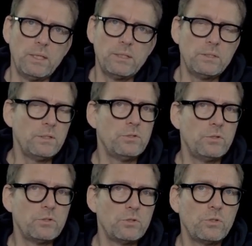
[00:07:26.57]
as
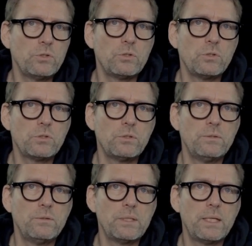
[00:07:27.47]

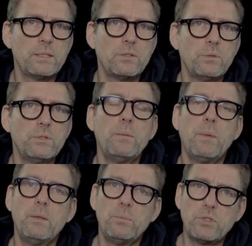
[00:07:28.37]
is the case with some
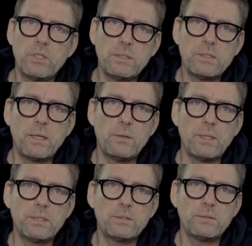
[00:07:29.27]
other machines
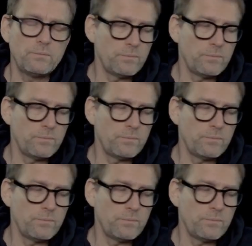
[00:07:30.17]
nowadays.